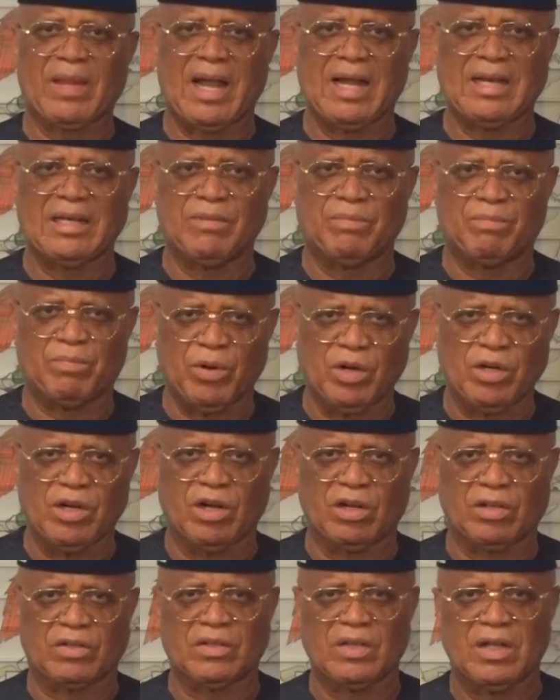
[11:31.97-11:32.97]
and the
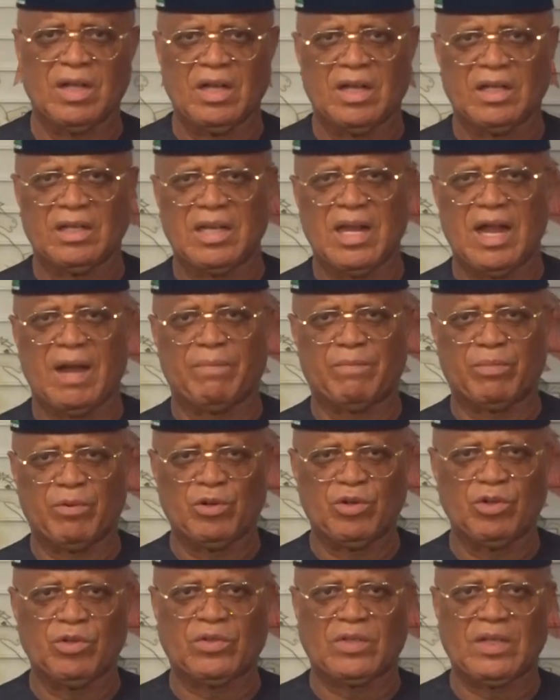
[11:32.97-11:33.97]
products they are
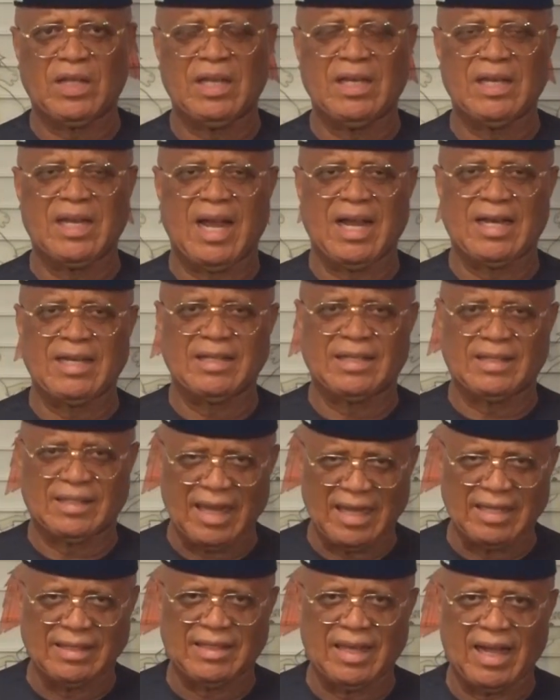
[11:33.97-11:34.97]
producing at the
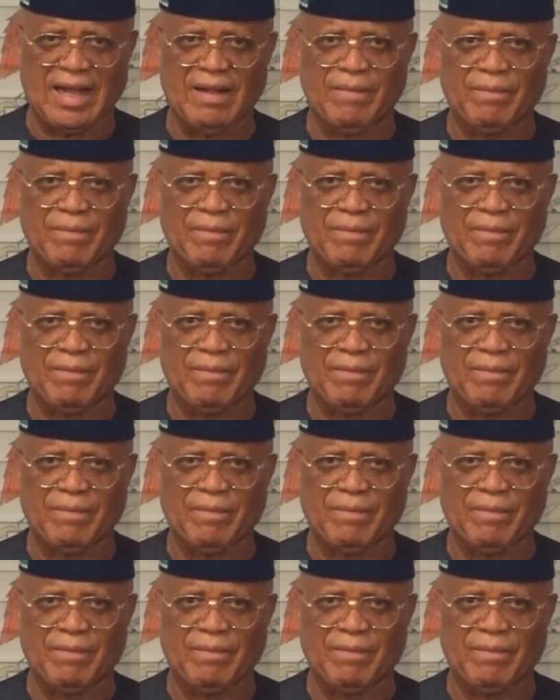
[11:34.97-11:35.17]
center.